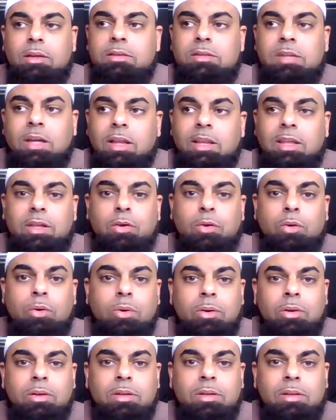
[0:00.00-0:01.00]
telling
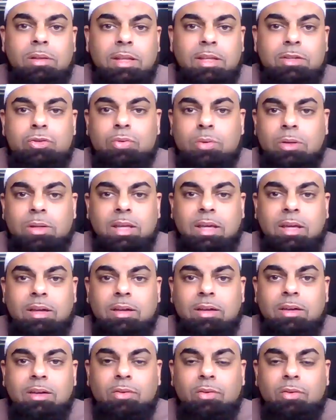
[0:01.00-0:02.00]
you literally,
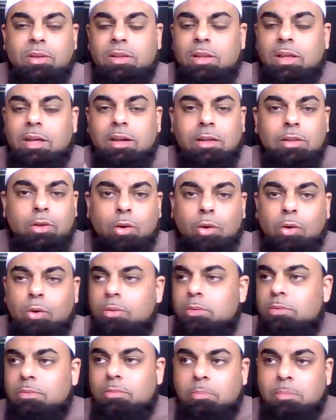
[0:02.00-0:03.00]
let
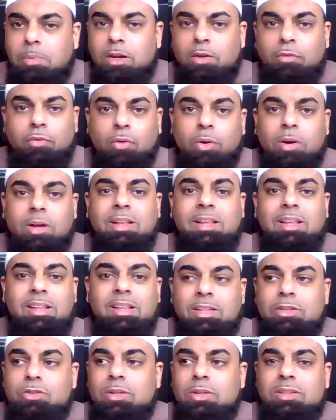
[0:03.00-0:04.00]
alone metaphorically,
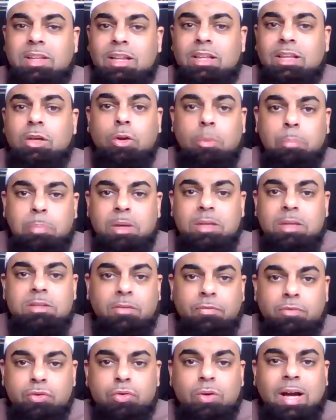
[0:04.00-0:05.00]
literally telling you you're a piece
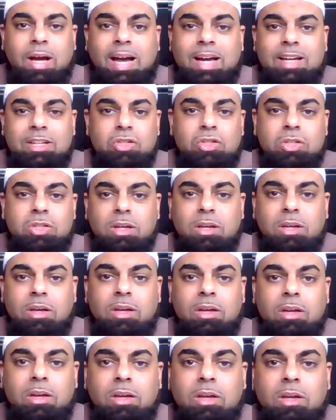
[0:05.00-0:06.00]
of trash.
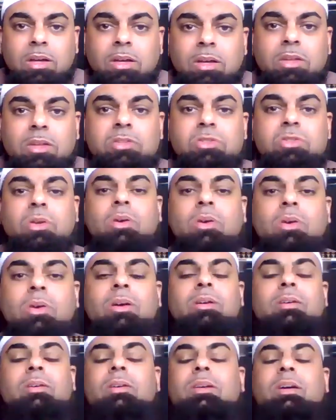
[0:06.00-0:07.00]
So,
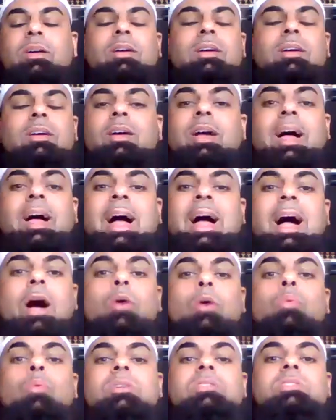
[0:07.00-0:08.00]

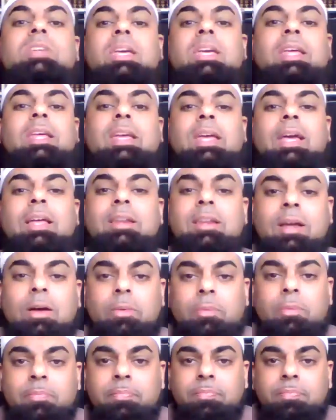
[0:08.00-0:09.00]
how worse can it get now?